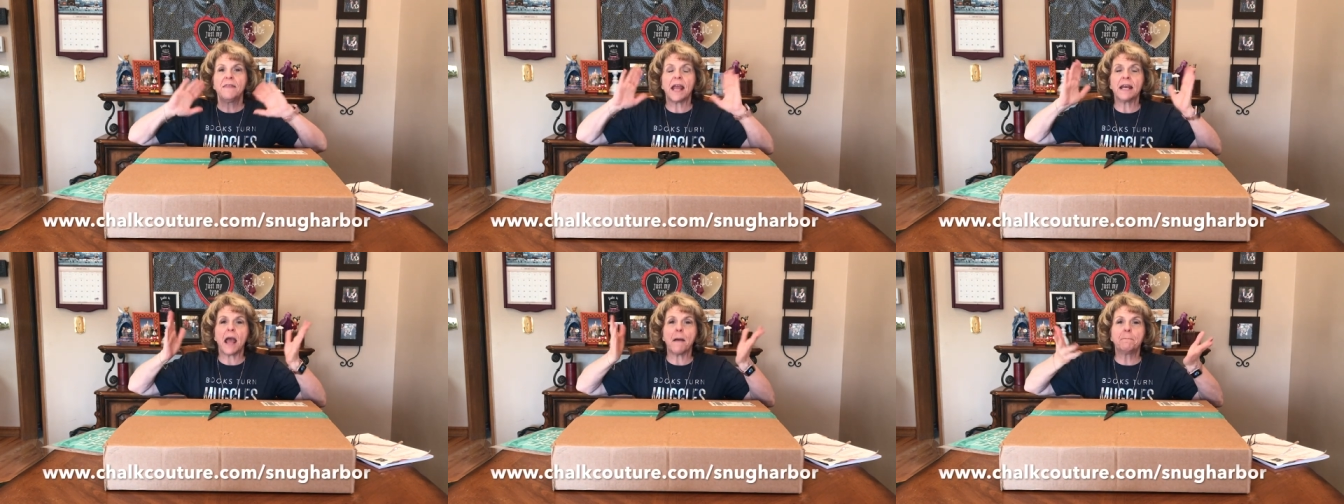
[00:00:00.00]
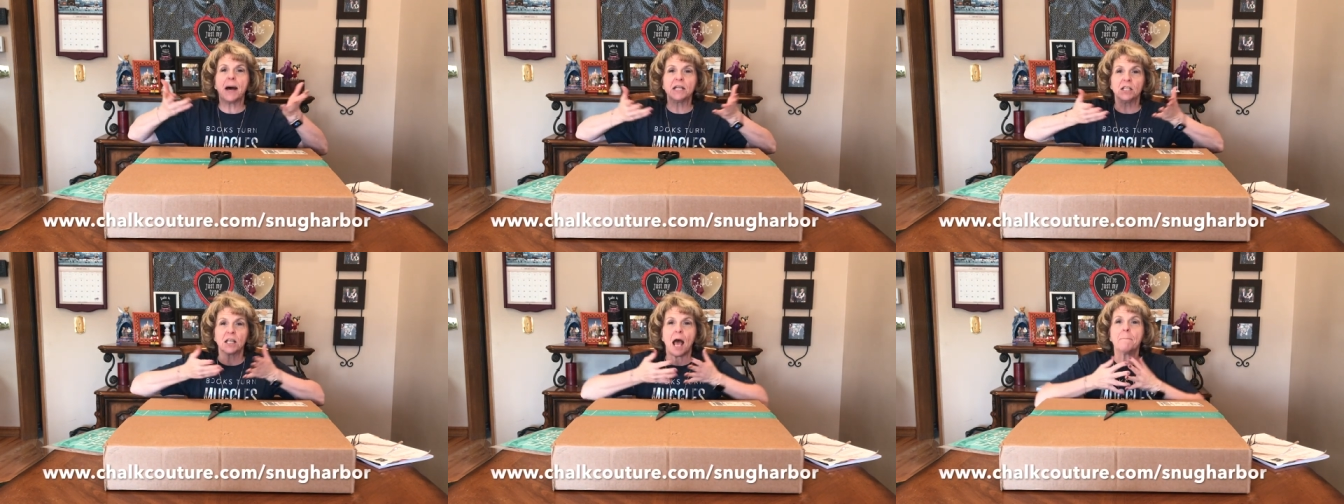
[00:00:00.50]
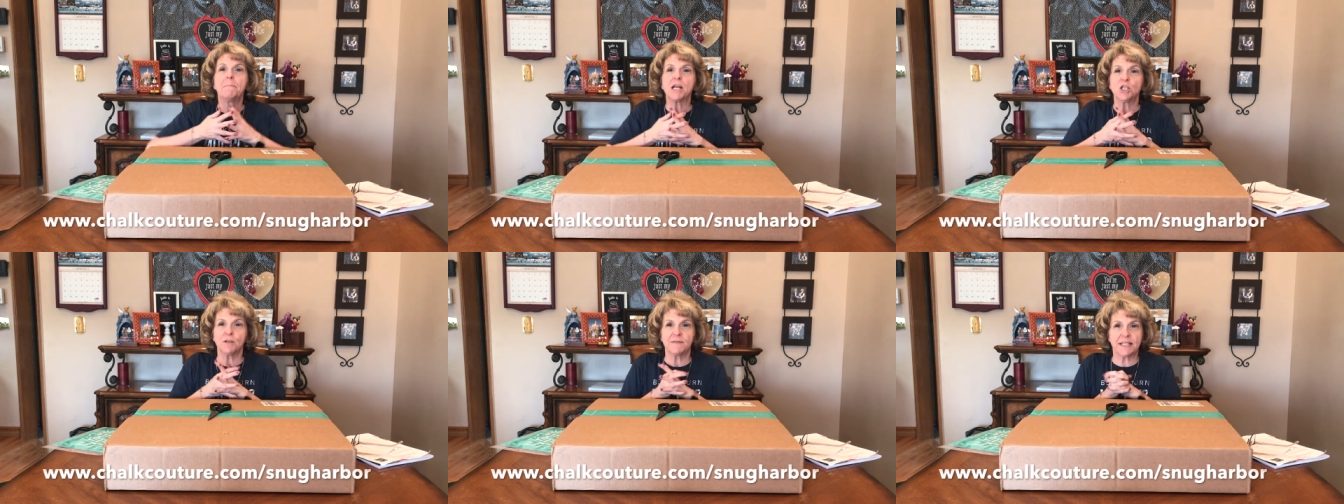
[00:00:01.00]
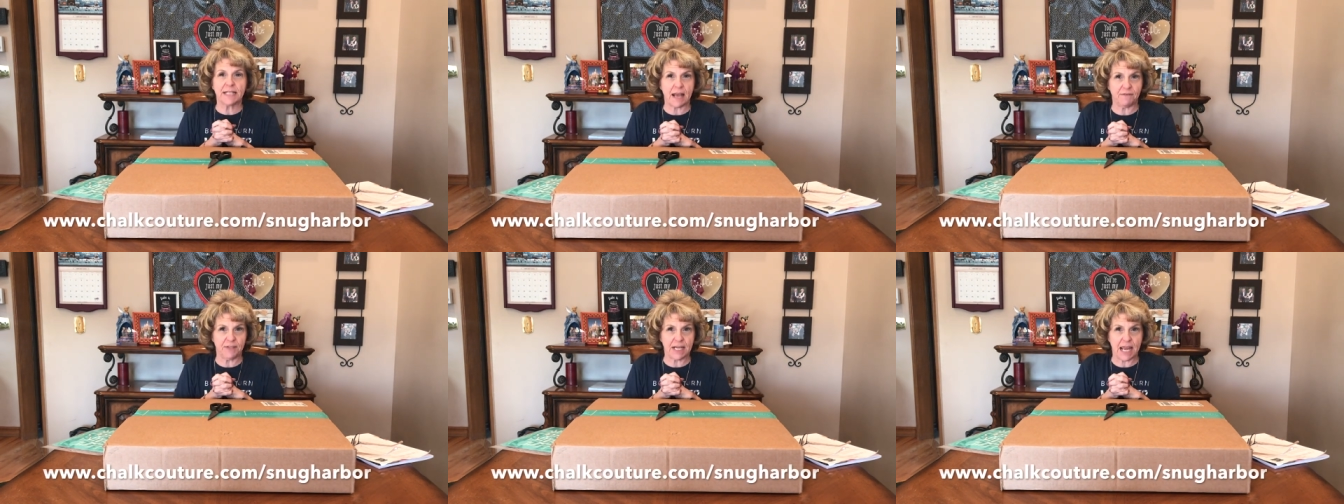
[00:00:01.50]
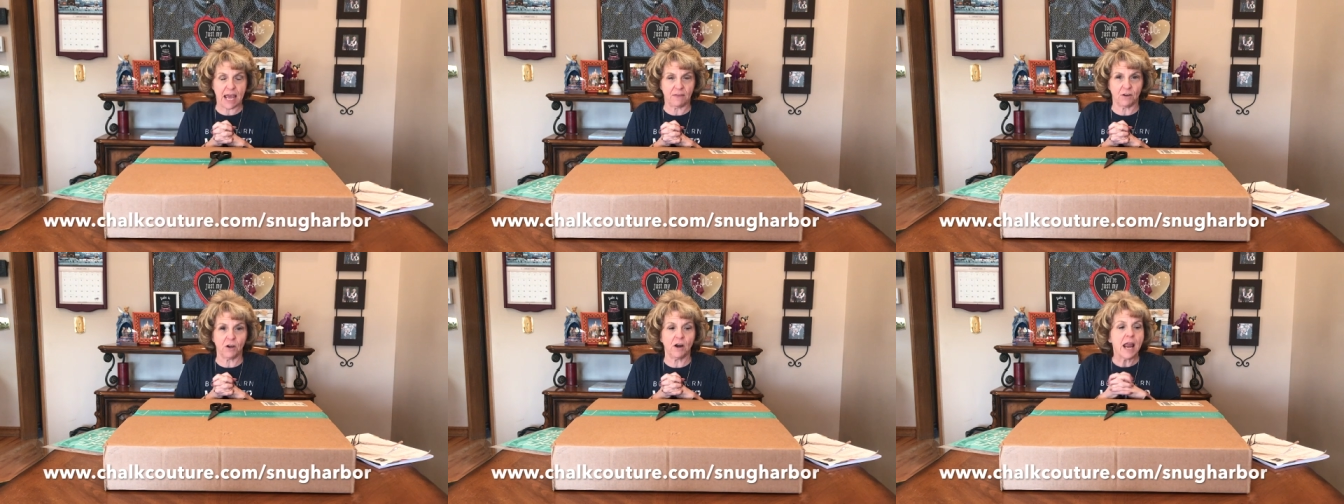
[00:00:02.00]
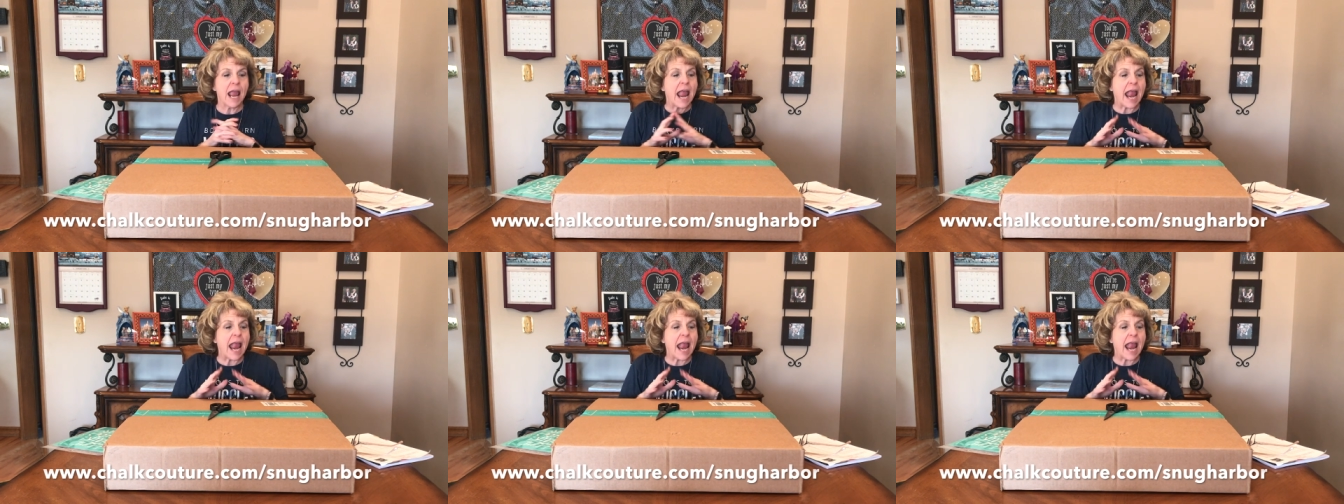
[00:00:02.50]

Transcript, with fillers: They bundled a bunch of stuff together.